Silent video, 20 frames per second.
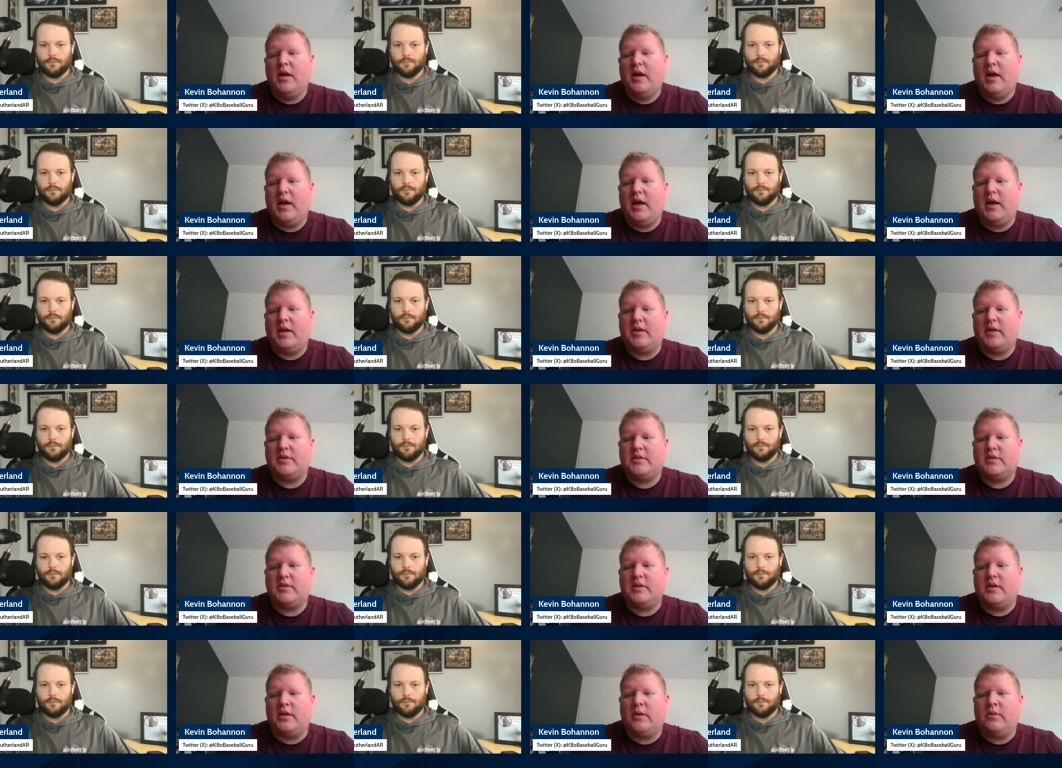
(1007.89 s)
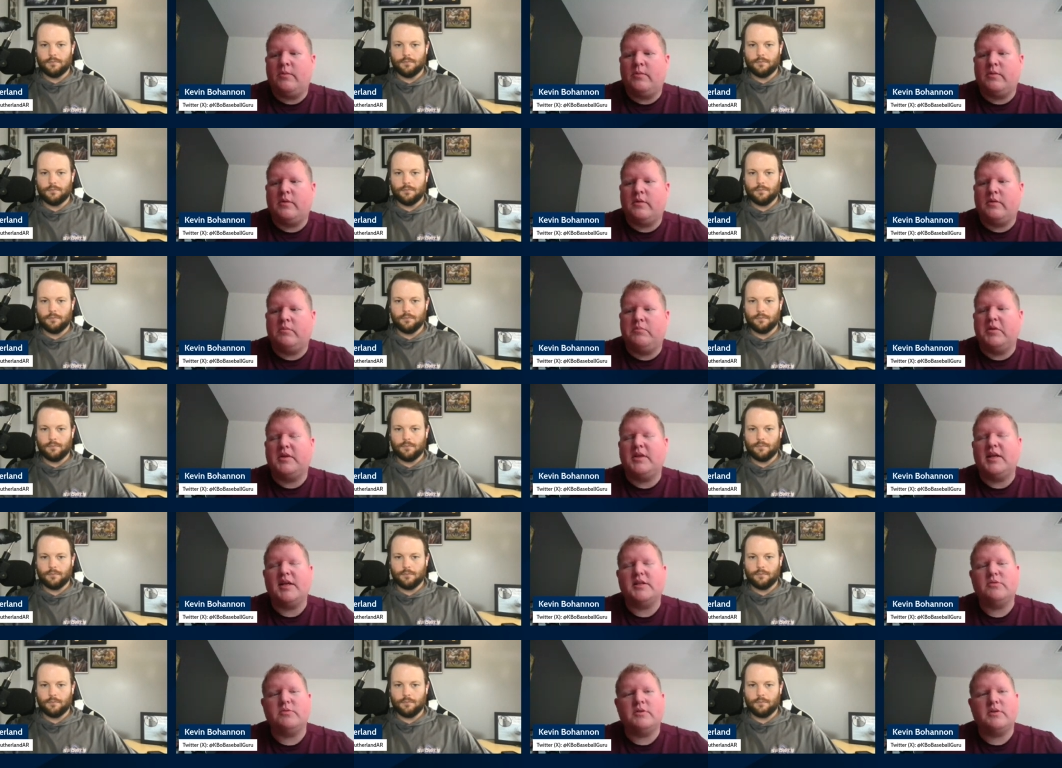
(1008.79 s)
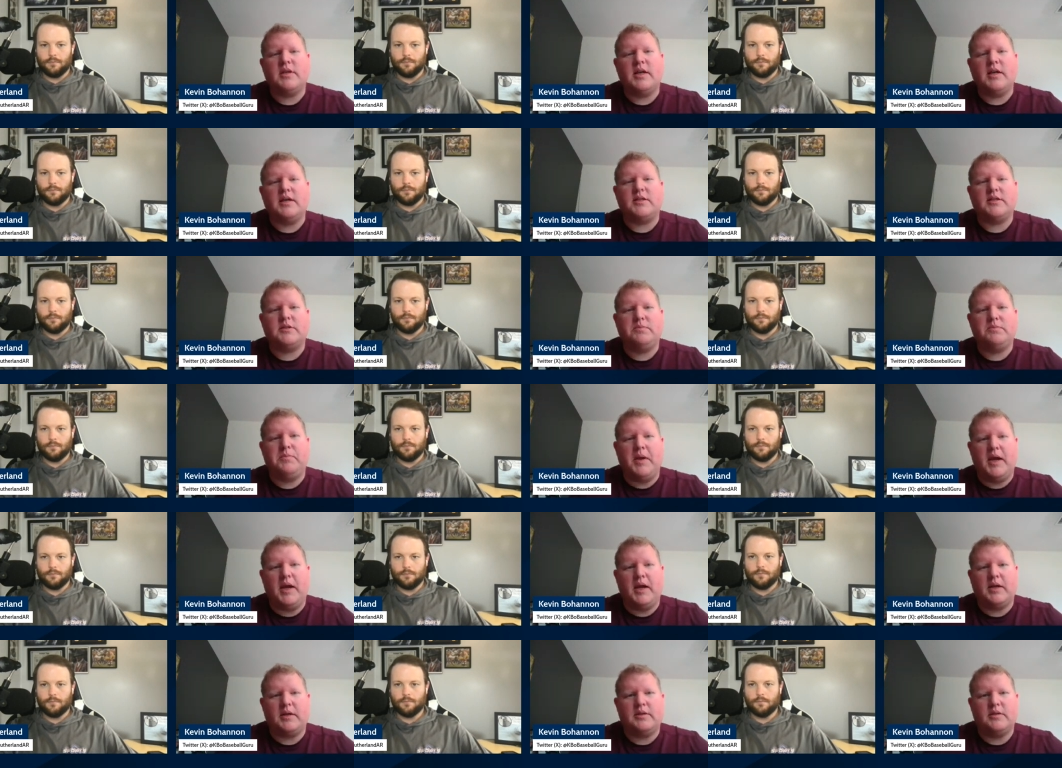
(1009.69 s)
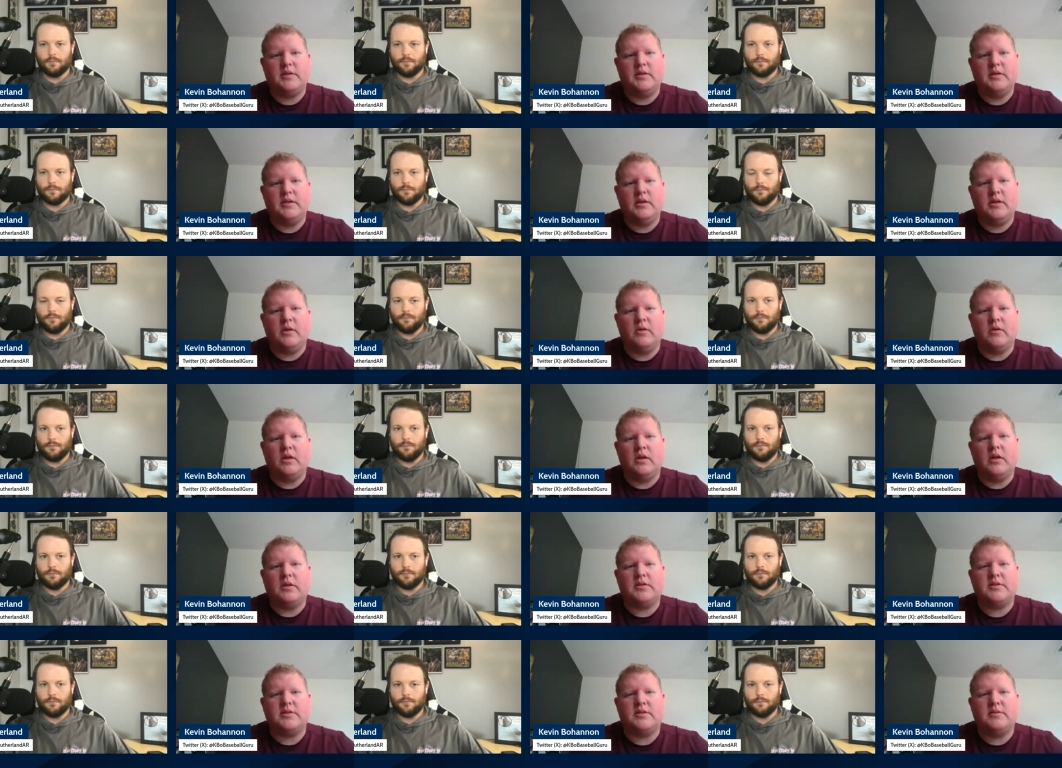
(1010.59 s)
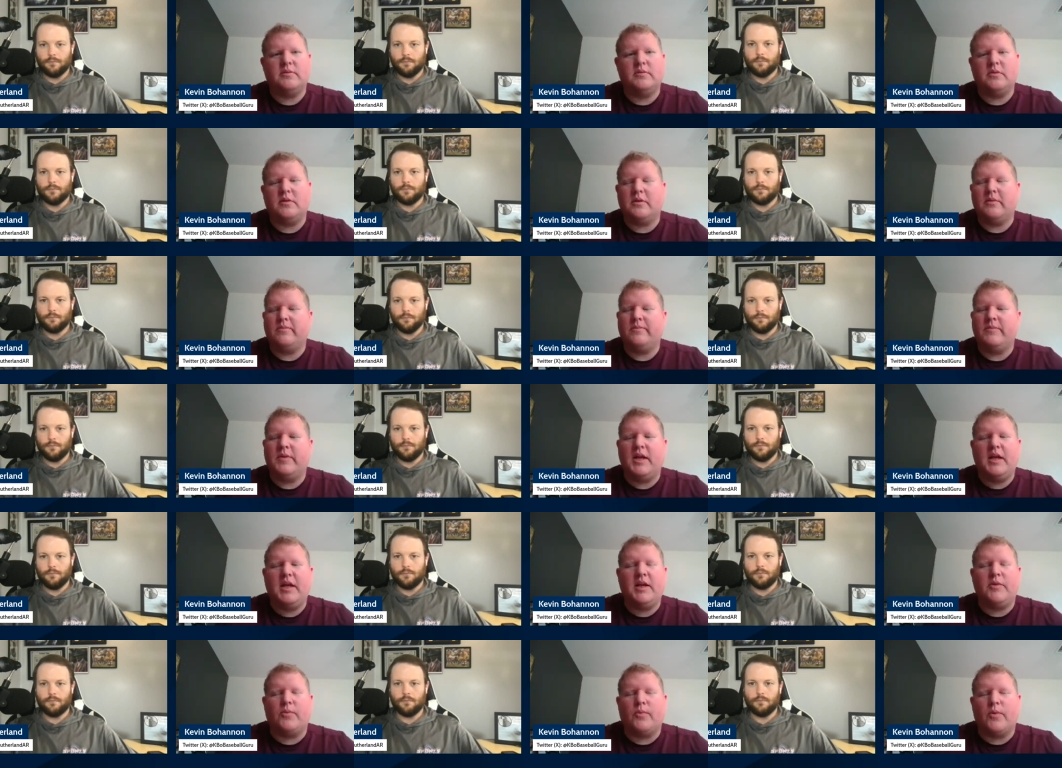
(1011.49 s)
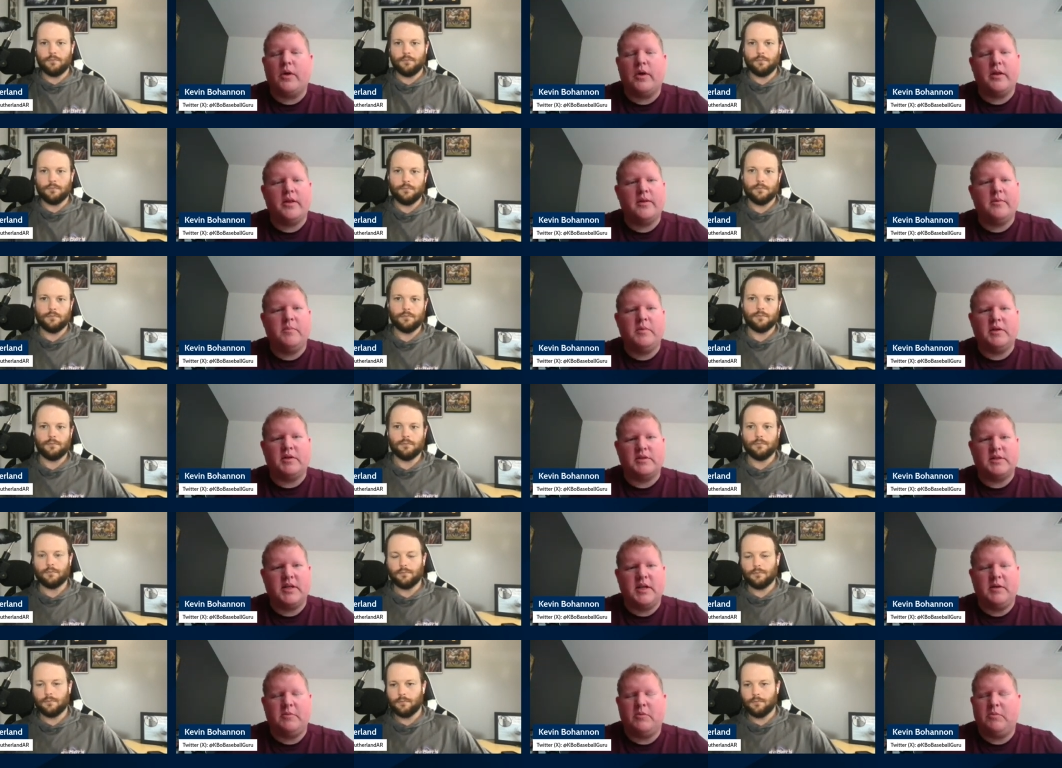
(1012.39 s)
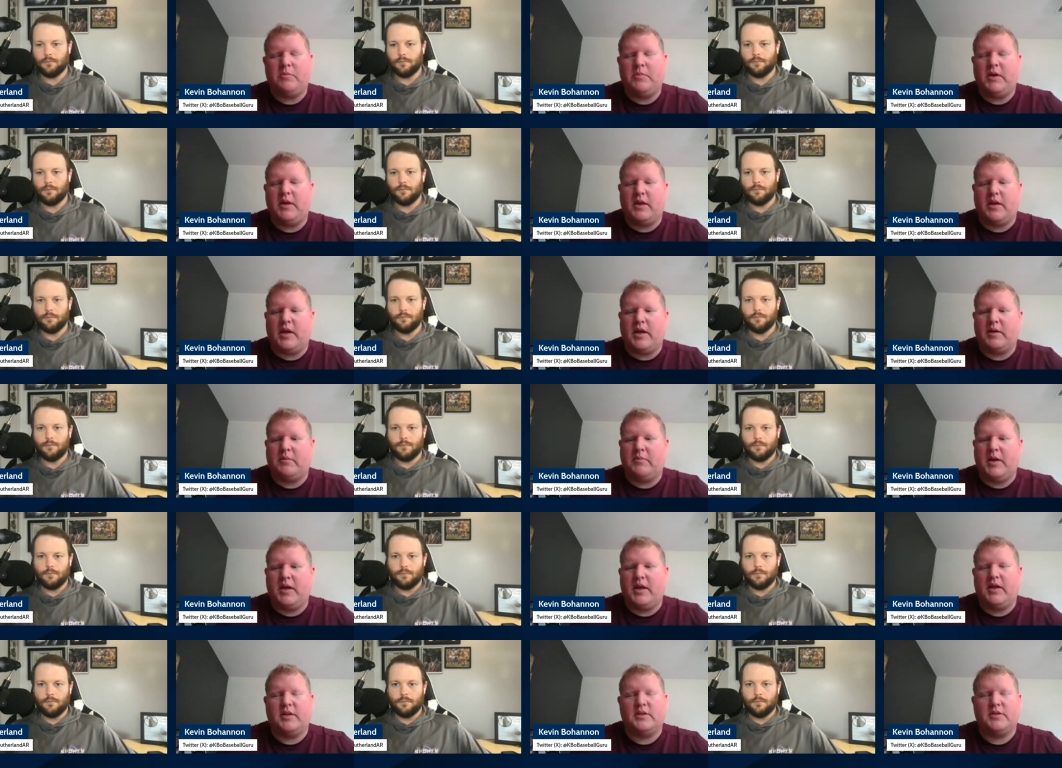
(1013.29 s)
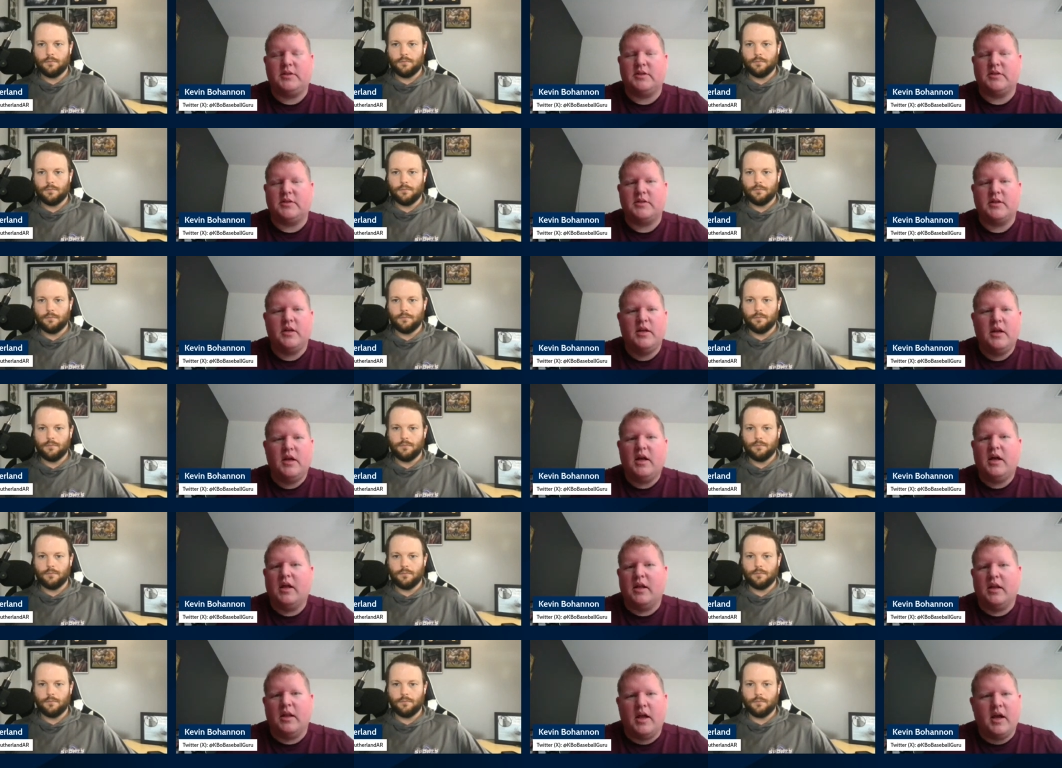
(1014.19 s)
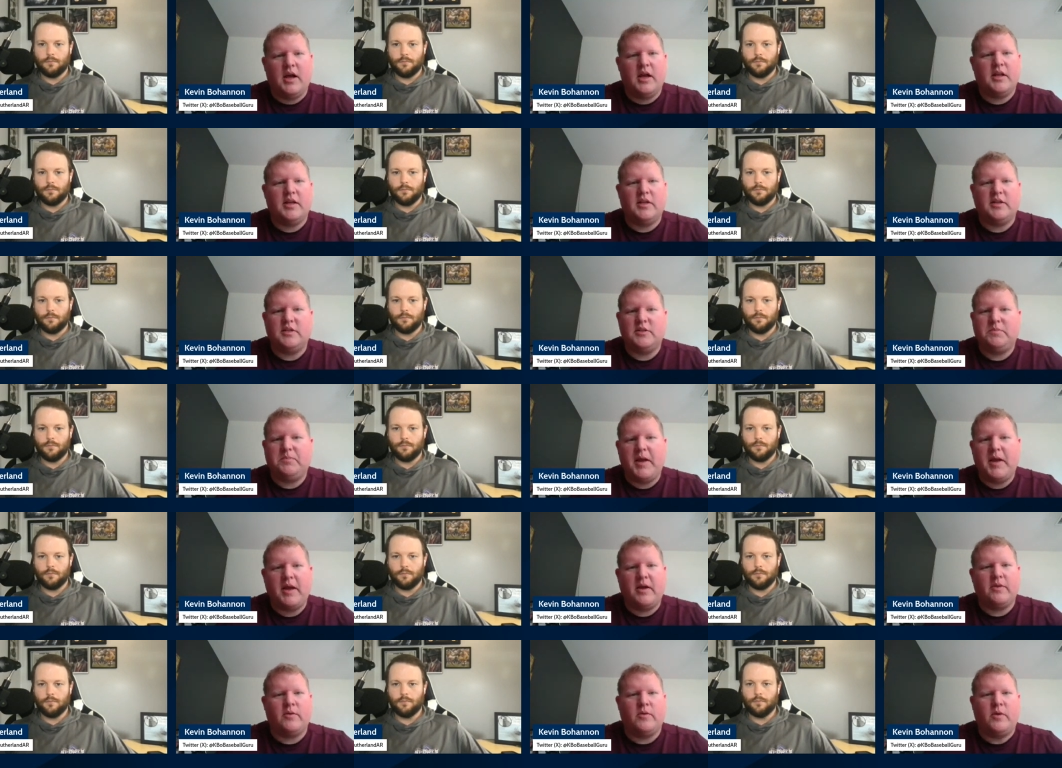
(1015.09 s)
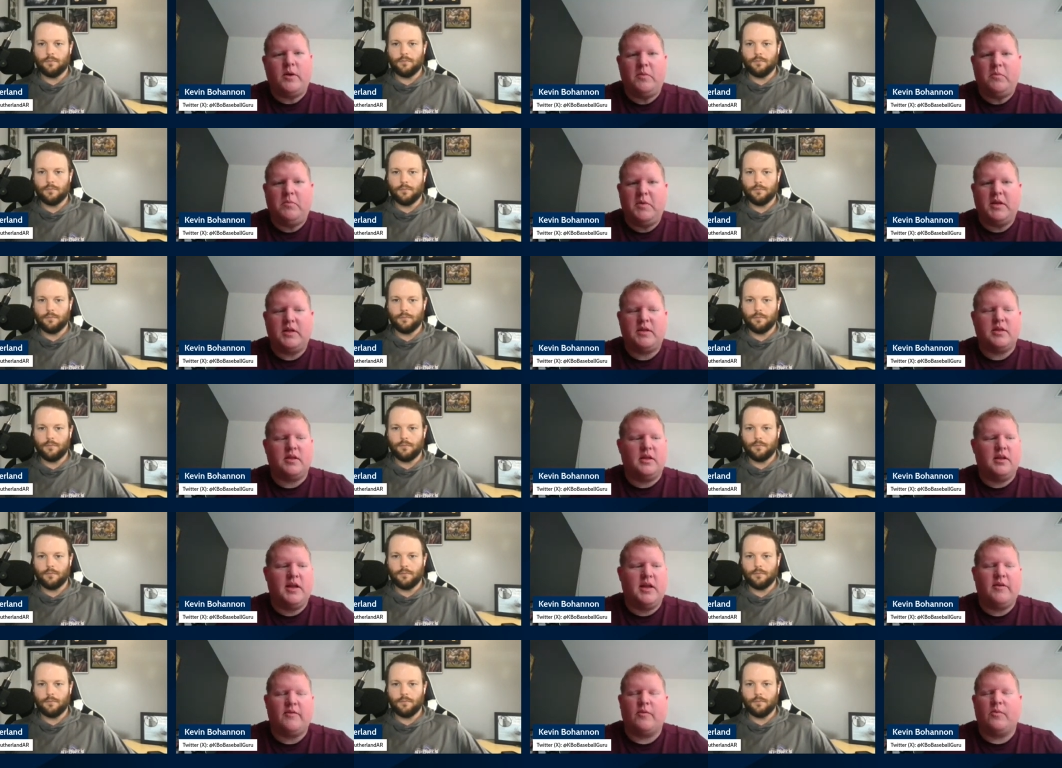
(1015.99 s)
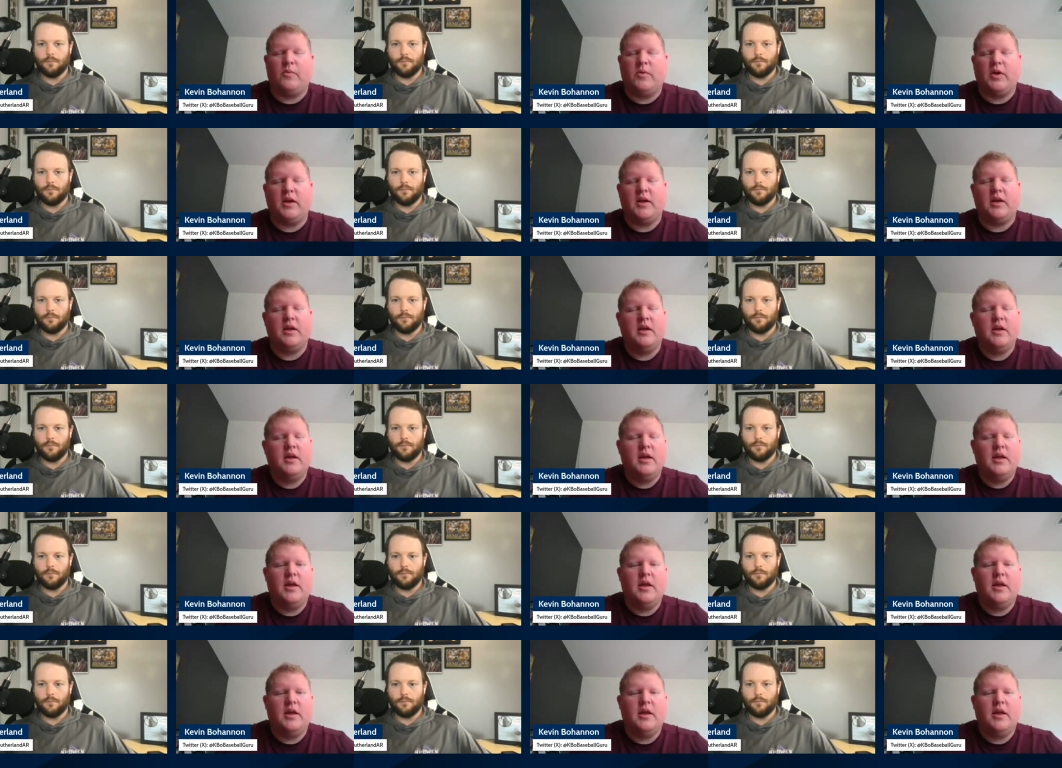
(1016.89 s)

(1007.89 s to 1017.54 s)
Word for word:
Speaker 1: And it's, you know, but that's what they expect. You know, any run of the mill team would be like, man, it's just a lot. They just pound on you mentally every week.